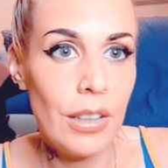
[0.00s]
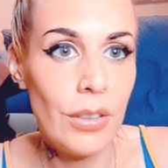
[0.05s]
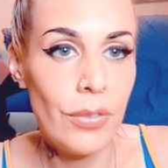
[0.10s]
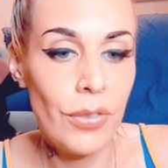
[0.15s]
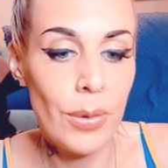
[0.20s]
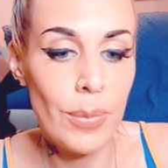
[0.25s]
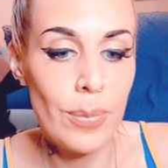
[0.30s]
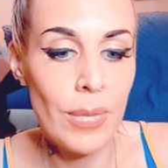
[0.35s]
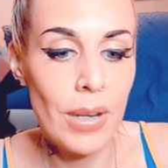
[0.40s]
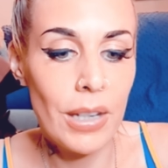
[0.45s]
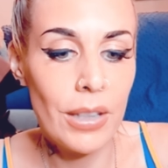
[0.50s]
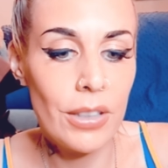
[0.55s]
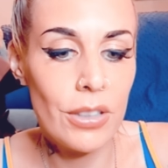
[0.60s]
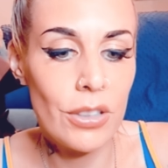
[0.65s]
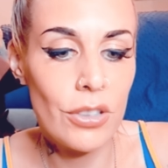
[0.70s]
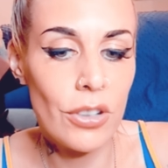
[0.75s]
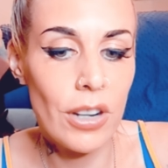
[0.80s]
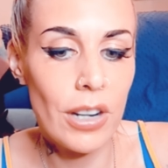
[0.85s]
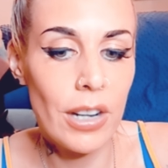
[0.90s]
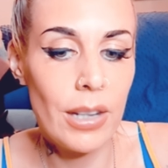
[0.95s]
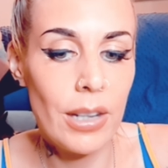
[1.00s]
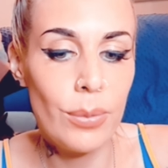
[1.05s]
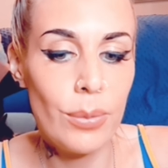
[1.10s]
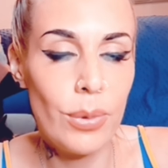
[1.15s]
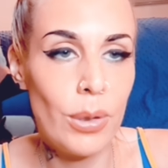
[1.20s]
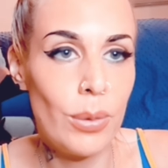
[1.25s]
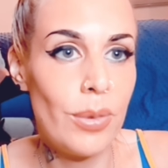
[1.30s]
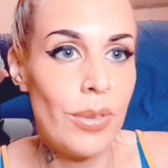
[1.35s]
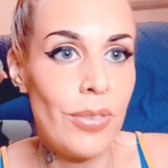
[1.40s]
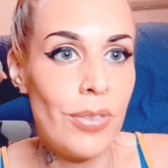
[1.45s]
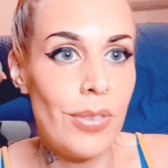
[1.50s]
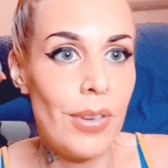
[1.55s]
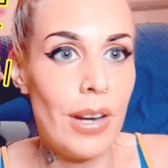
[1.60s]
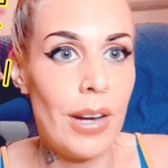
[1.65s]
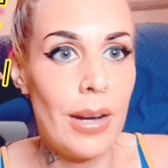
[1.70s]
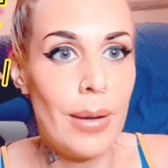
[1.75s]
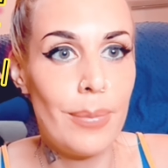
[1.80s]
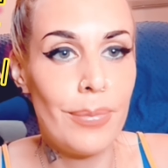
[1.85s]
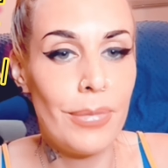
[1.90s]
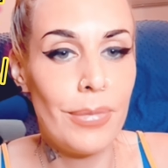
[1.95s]
the marker's dry, well, with
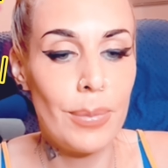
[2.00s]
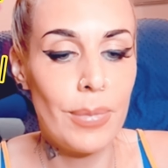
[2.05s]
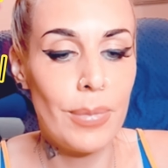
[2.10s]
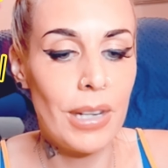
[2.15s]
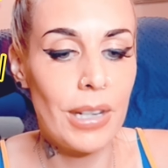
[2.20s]
the markers